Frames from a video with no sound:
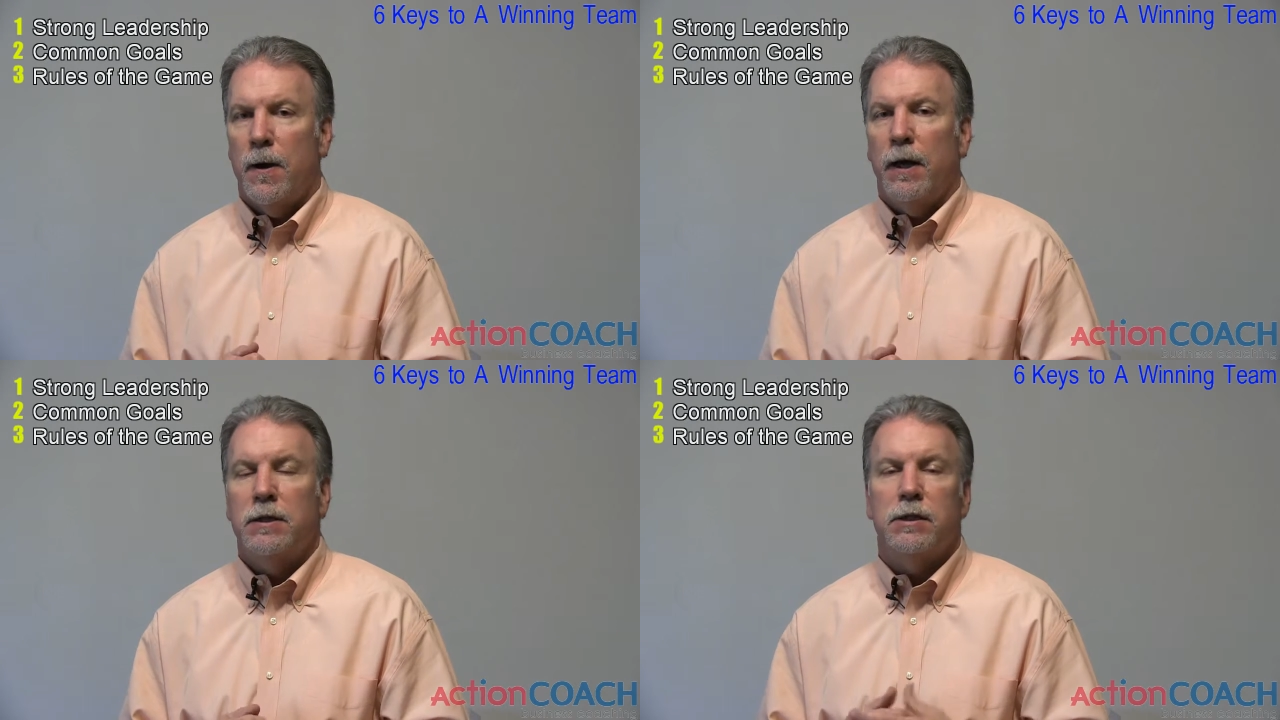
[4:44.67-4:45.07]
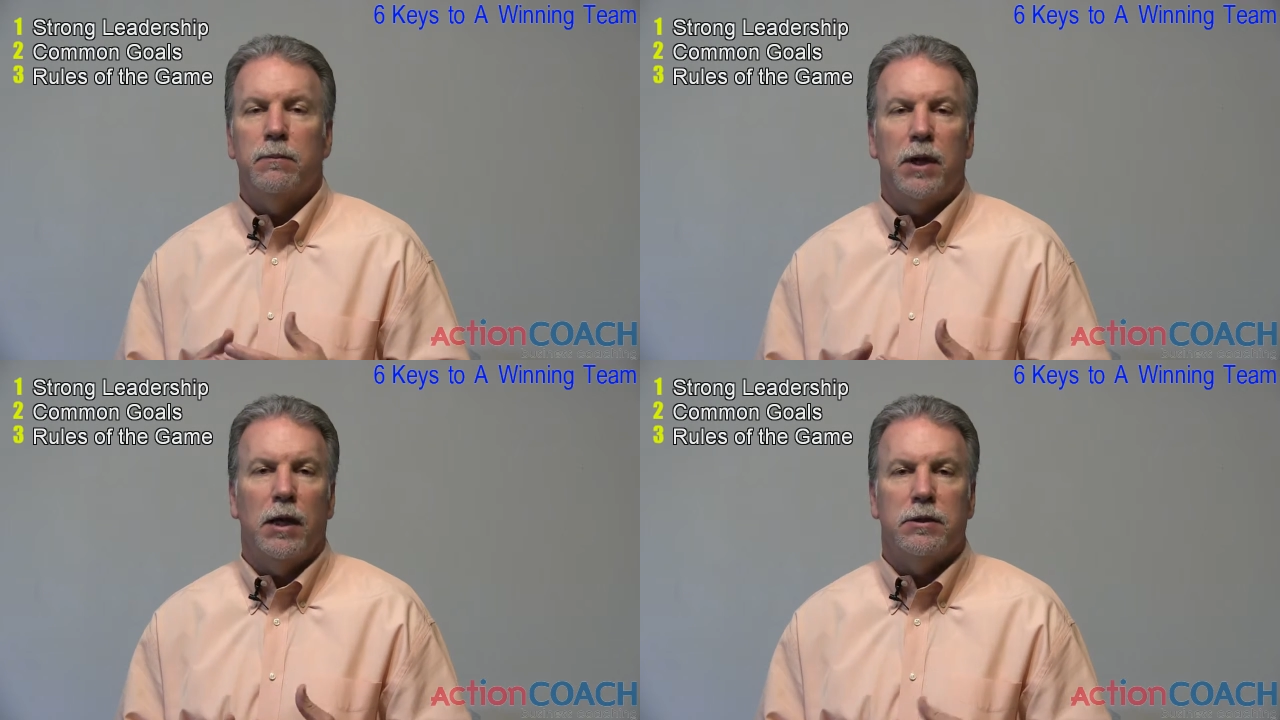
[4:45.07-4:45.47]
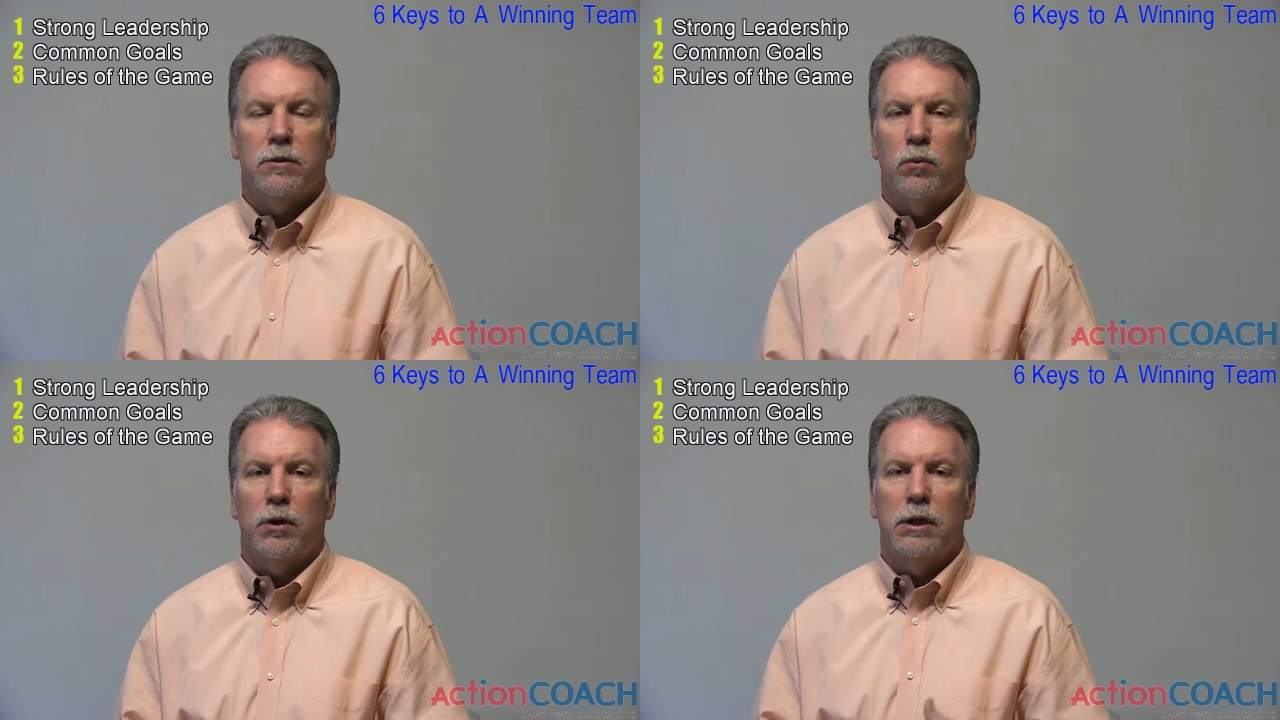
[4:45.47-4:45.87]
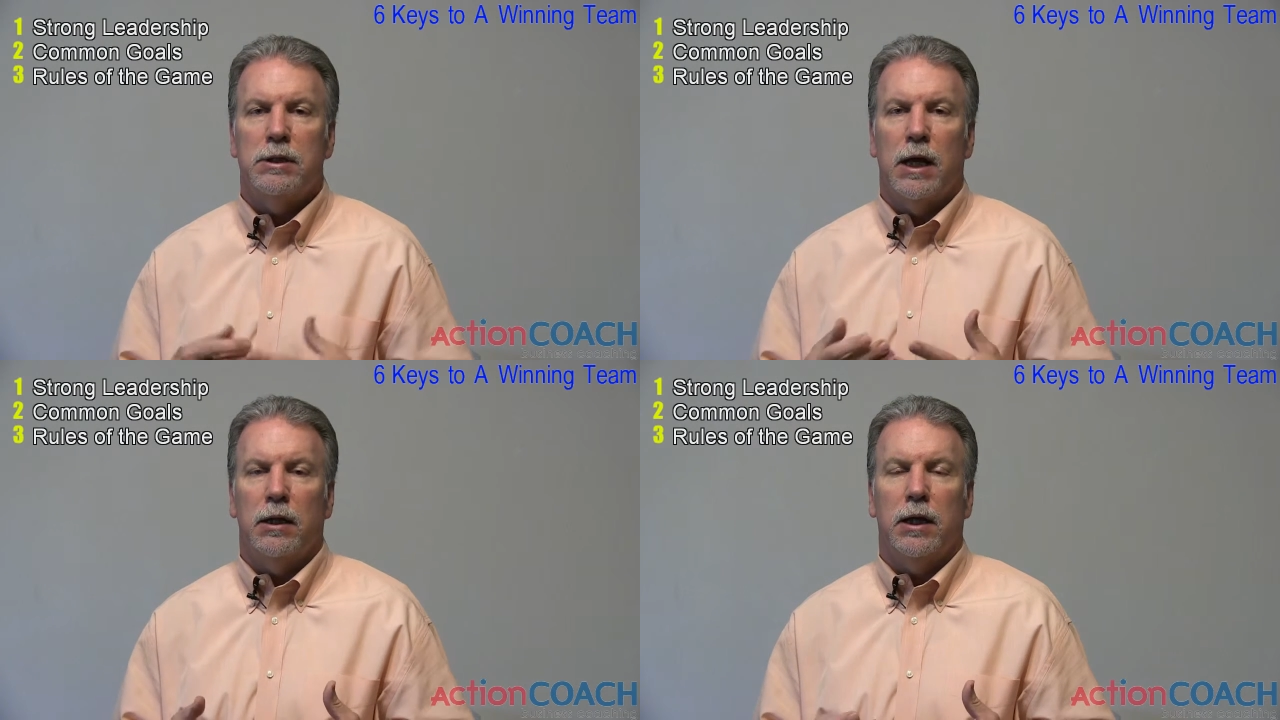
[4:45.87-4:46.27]
In some cases, we're going
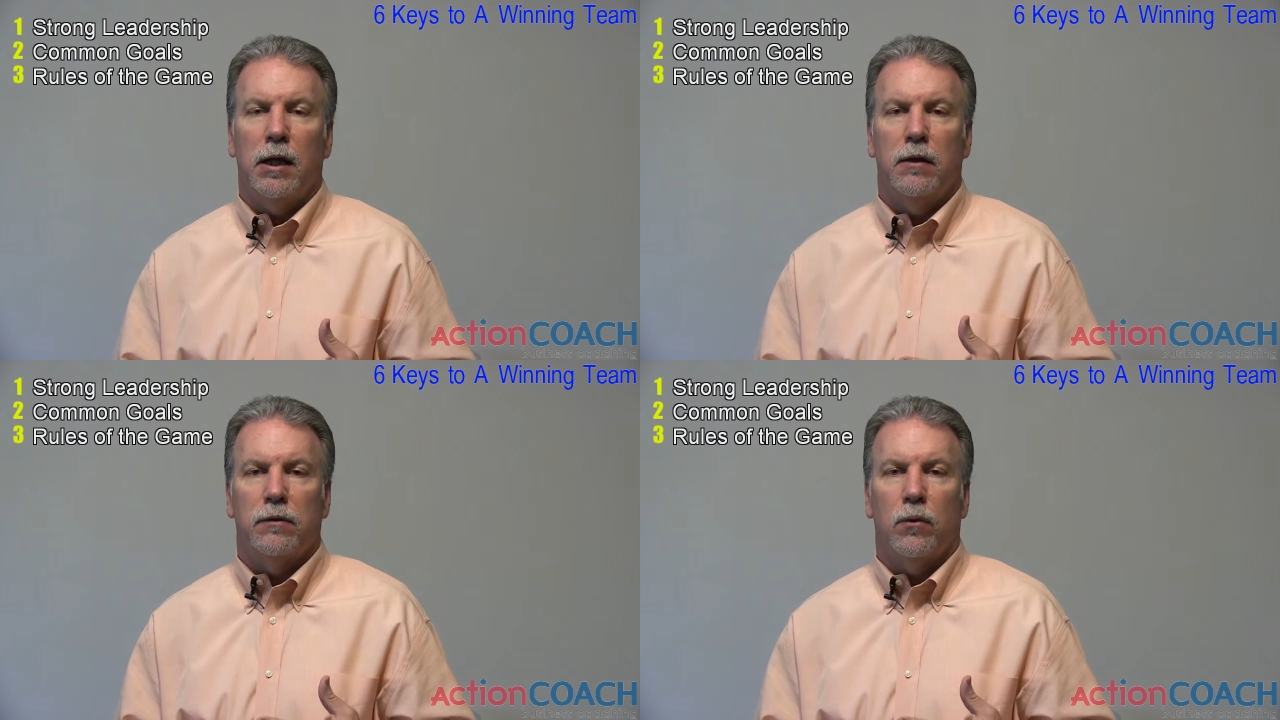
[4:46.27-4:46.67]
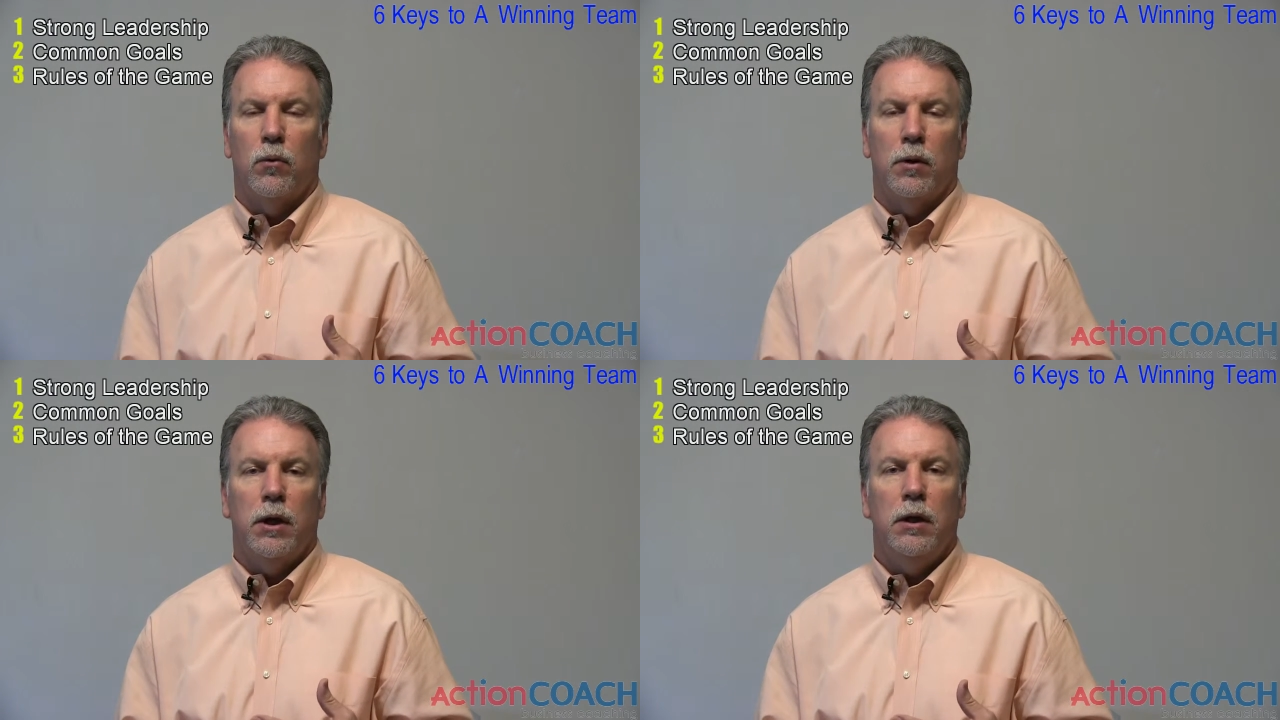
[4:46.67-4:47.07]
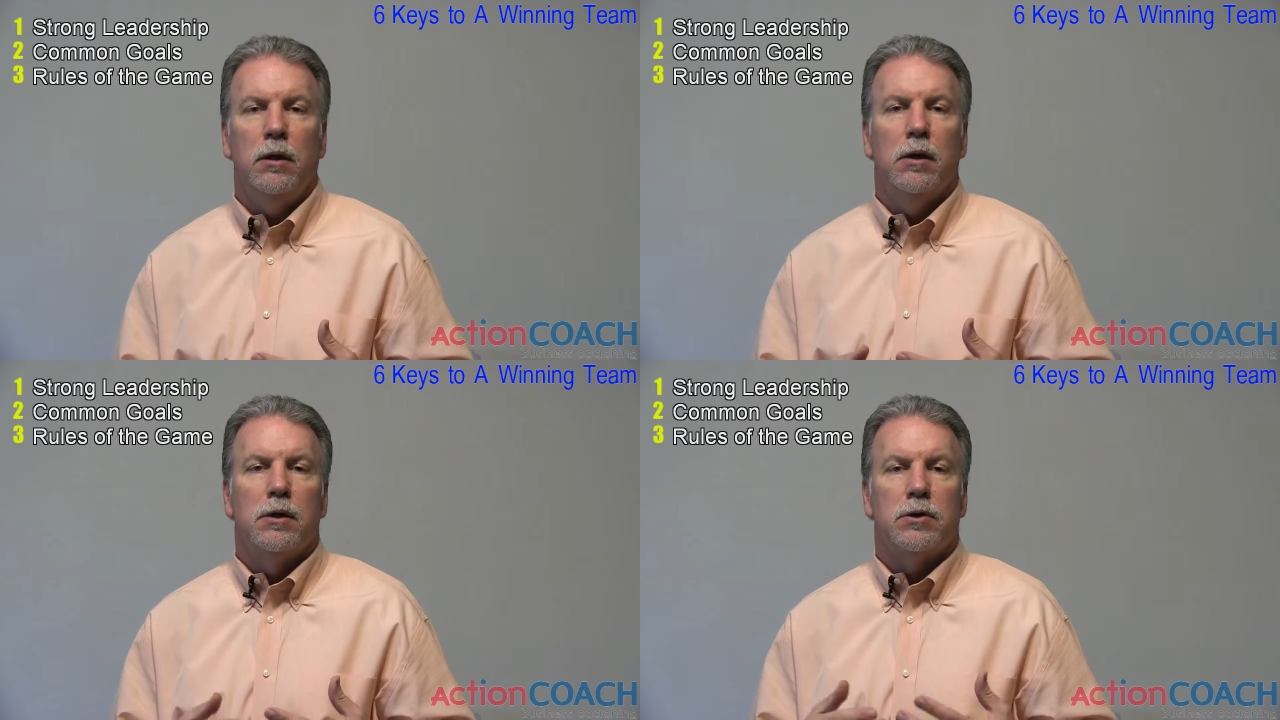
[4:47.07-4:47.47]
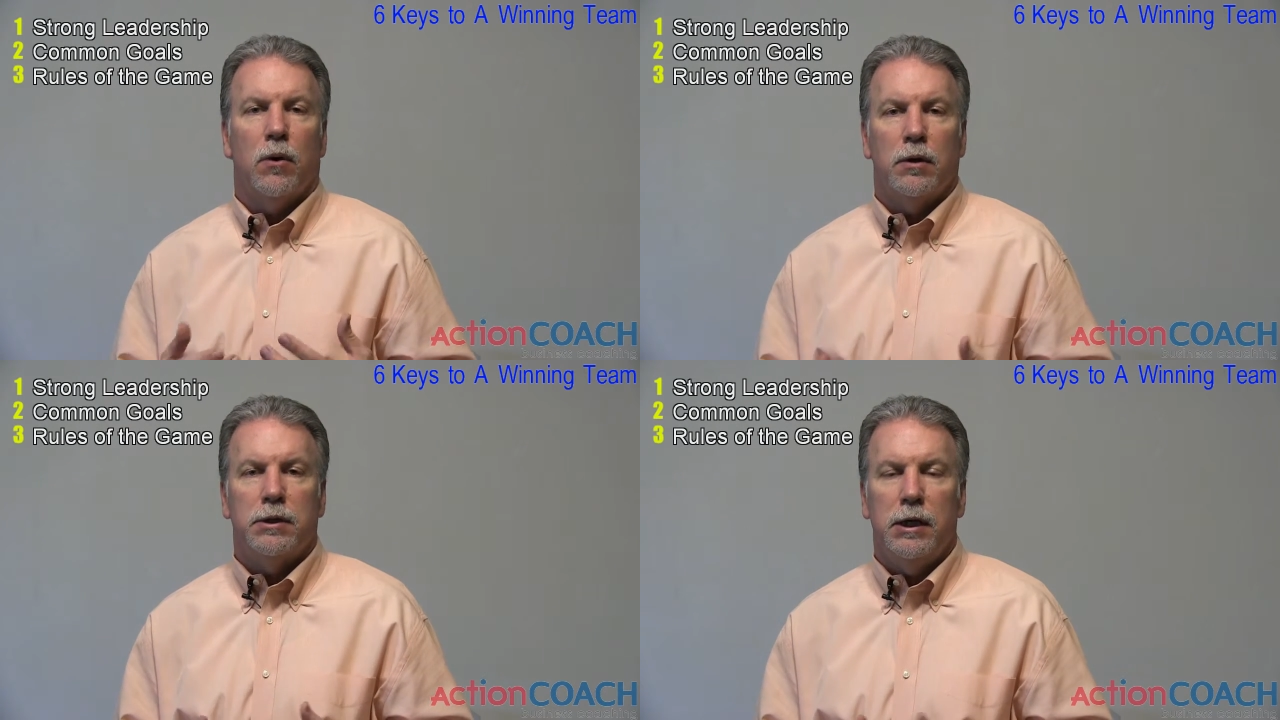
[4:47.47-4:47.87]
to delegate authority
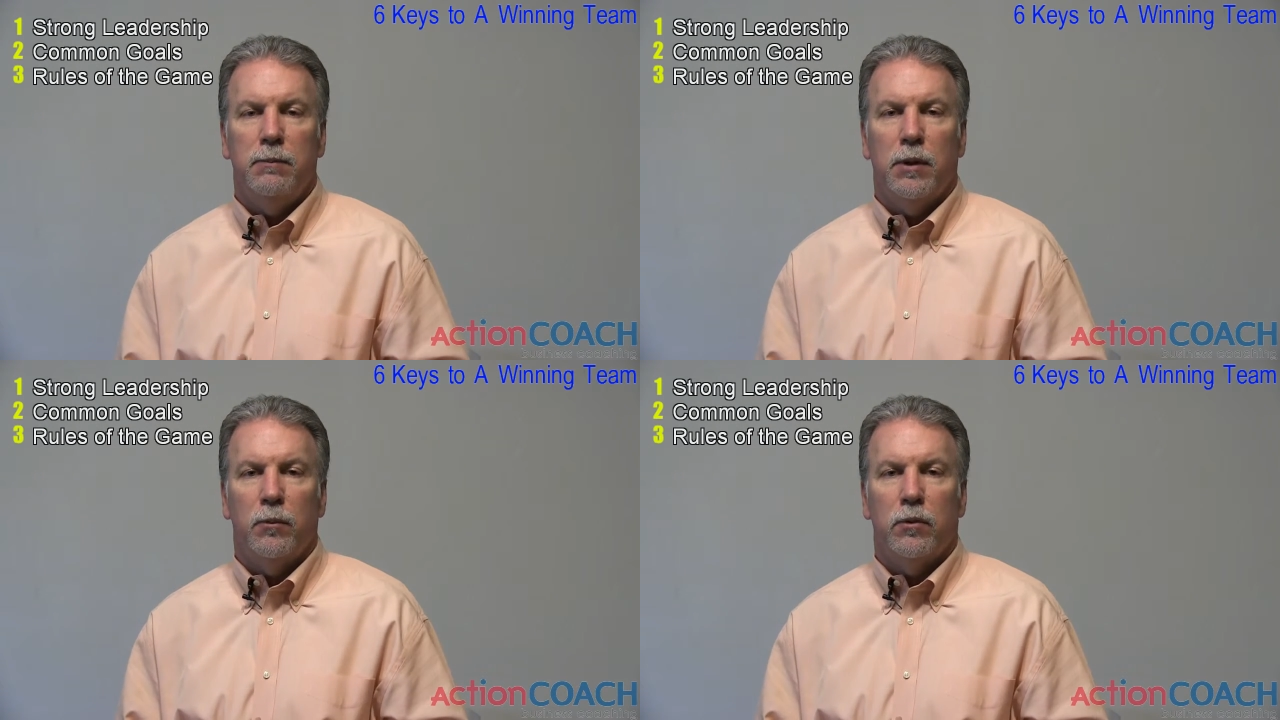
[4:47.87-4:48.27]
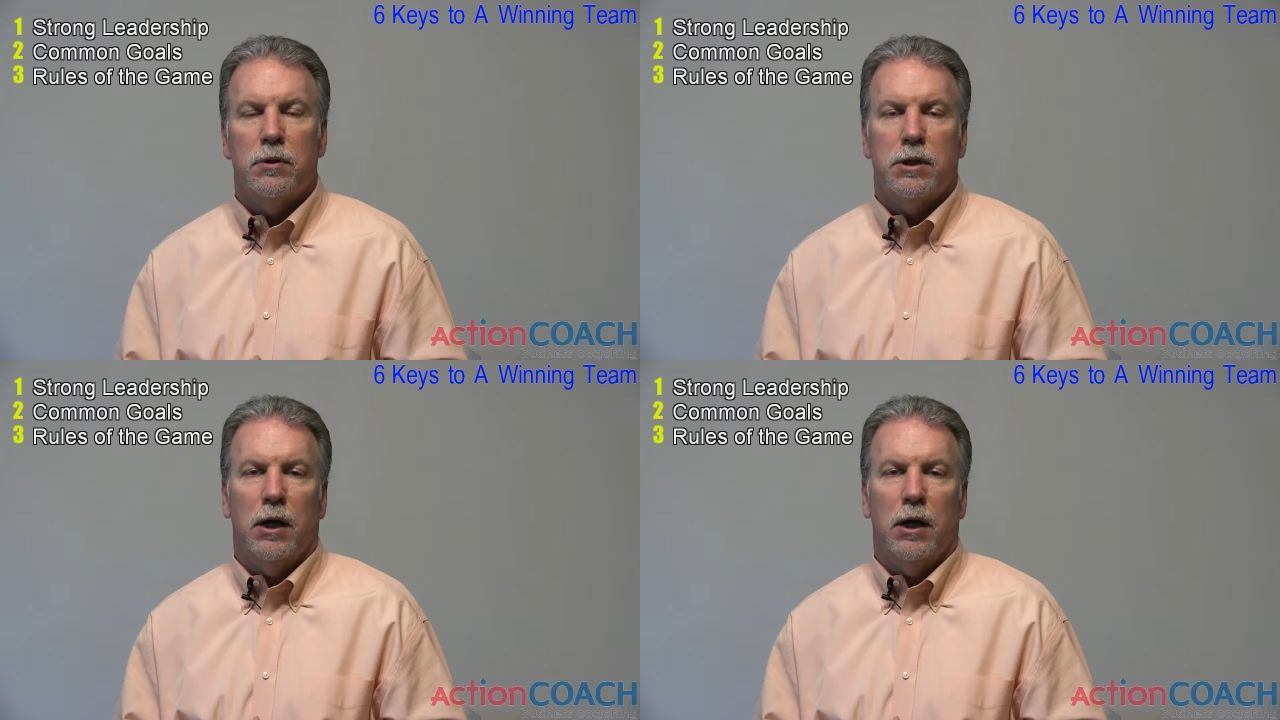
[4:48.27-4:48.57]
to our team members,